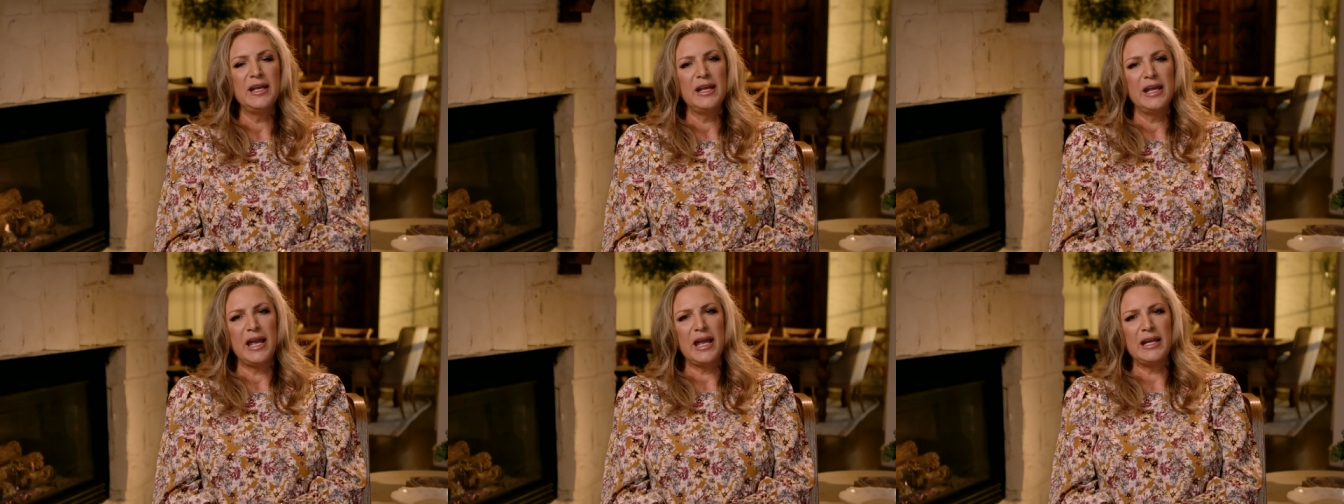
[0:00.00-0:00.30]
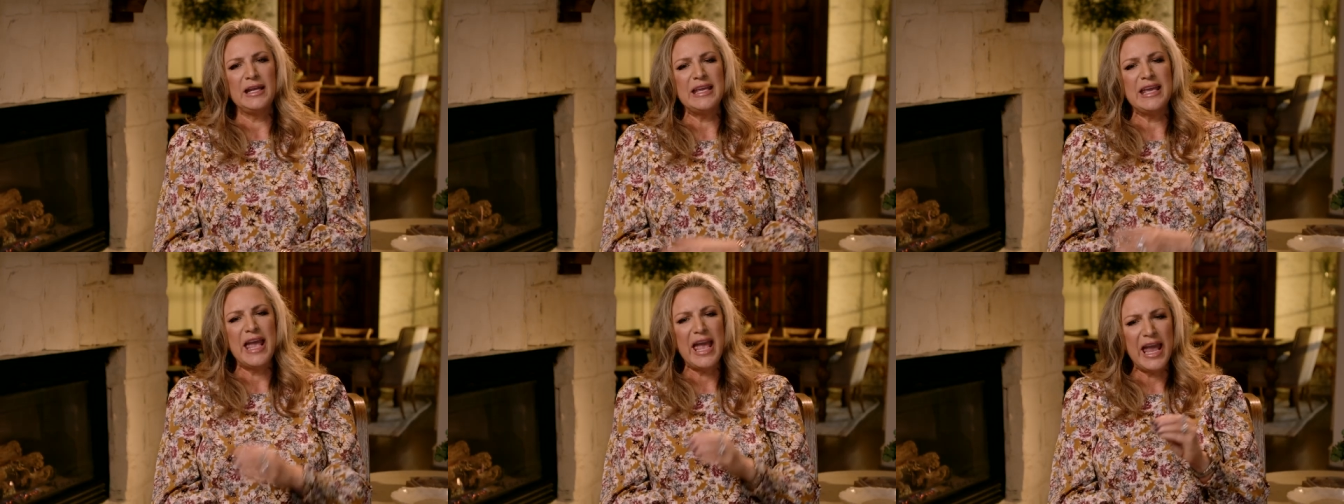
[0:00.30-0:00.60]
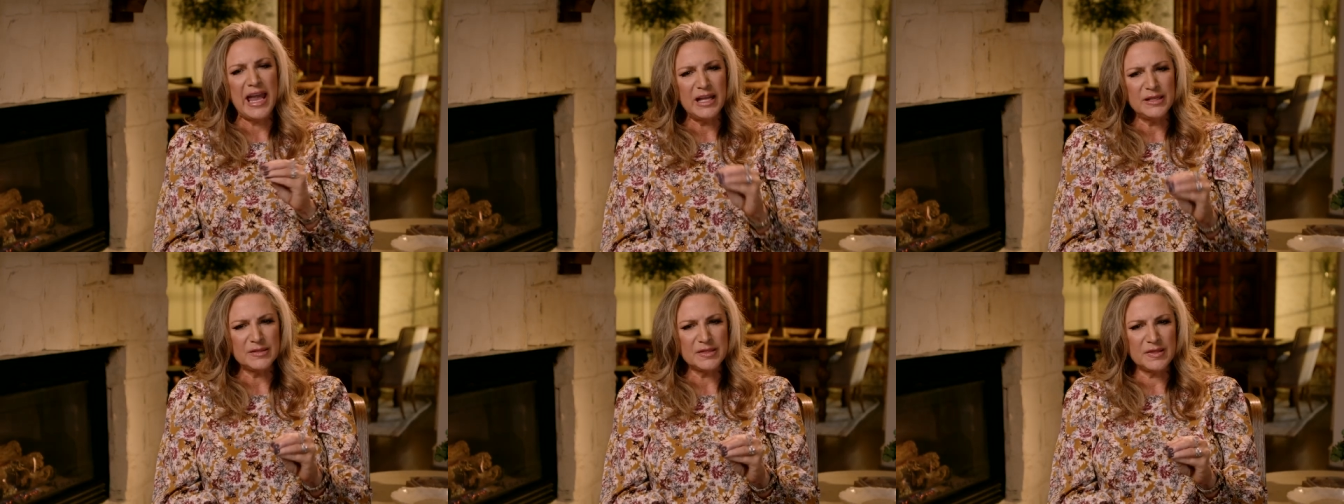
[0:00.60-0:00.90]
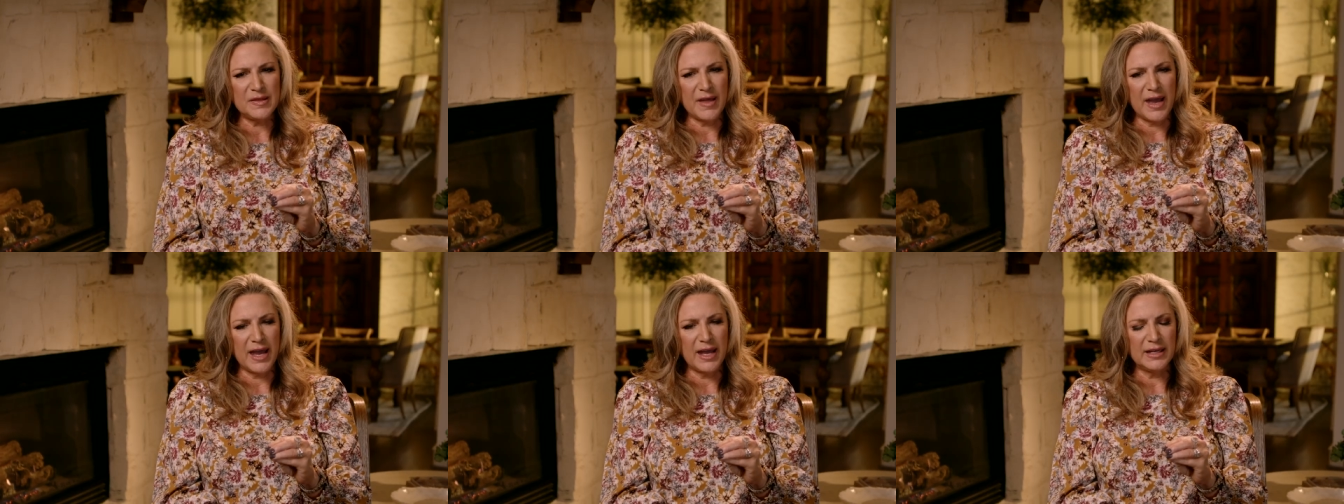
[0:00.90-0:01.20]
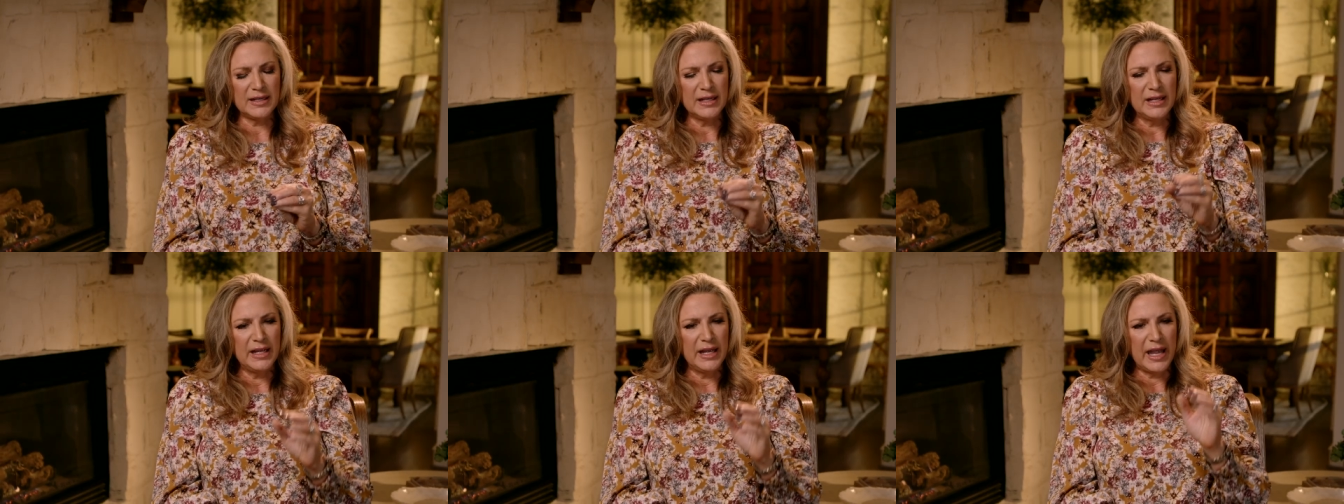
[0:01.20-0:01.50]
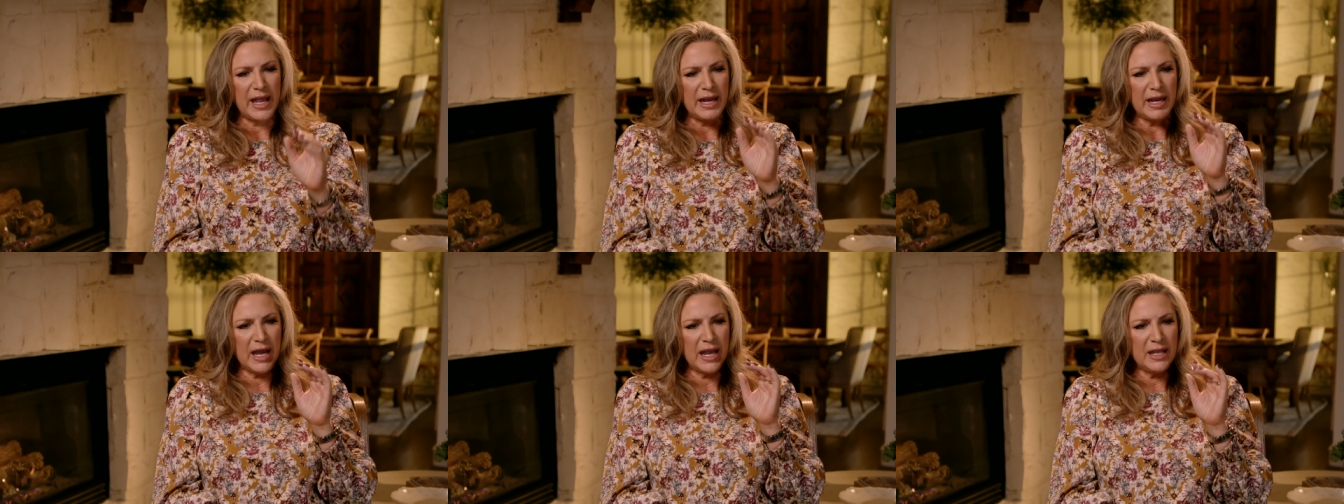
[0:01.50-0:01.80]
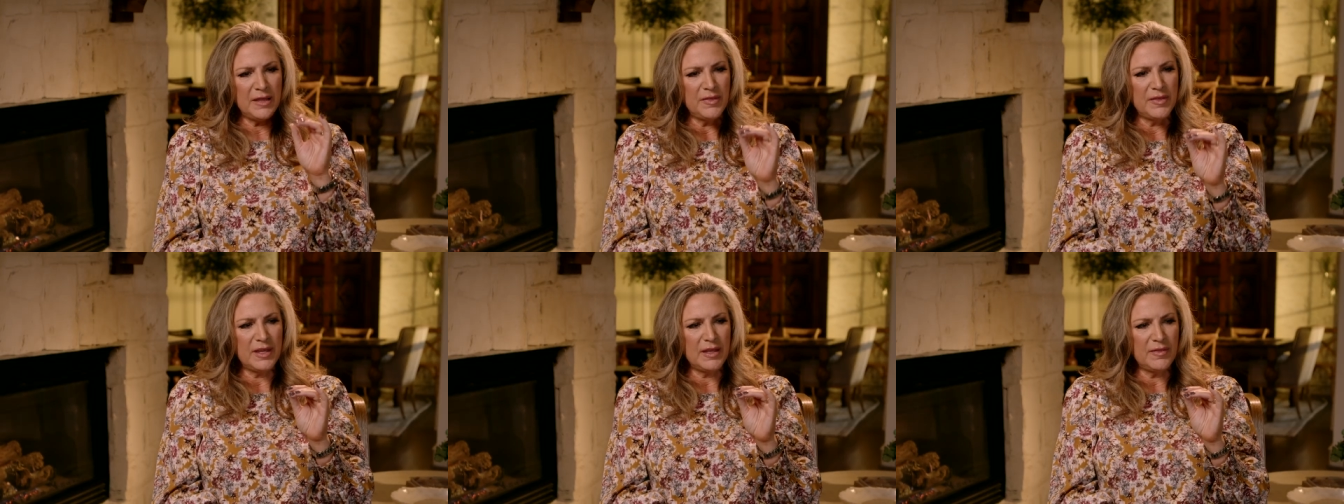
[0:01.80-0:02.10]
And he hates that. And
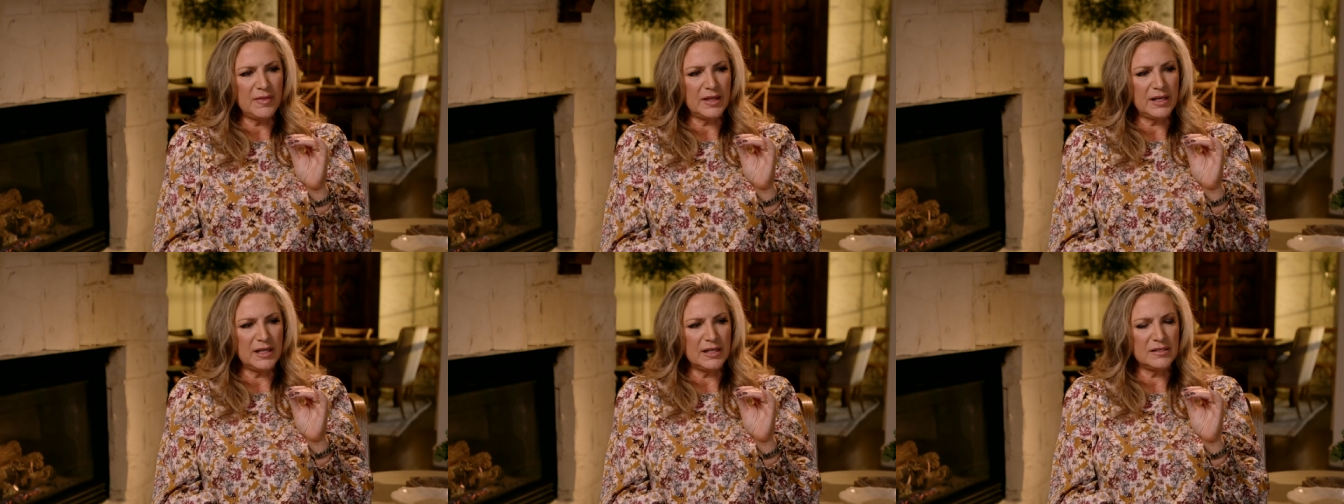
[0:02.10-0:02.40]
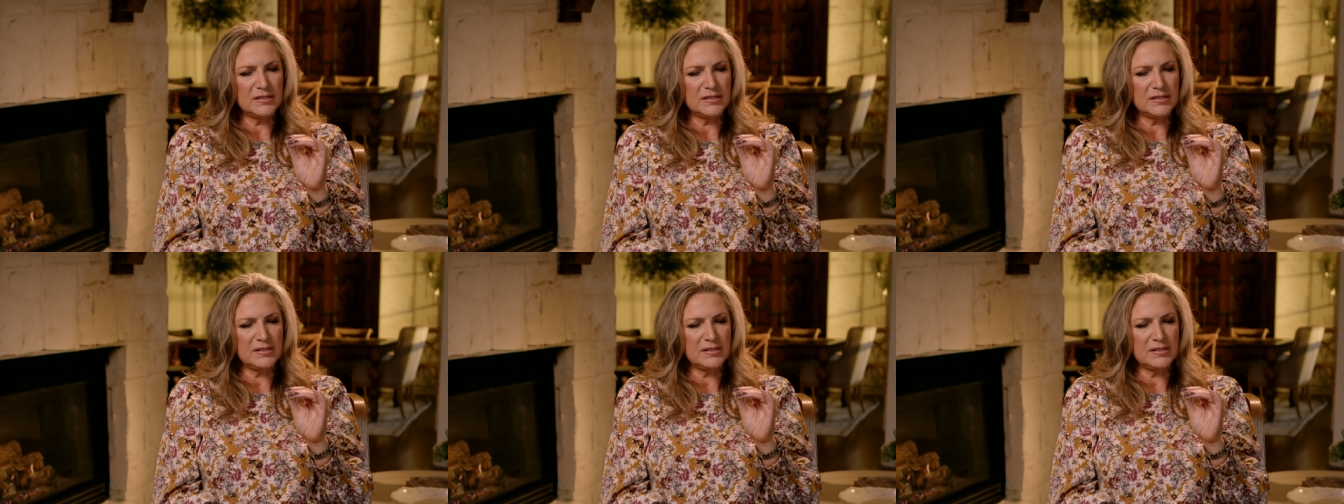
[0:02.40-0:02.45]
I think that he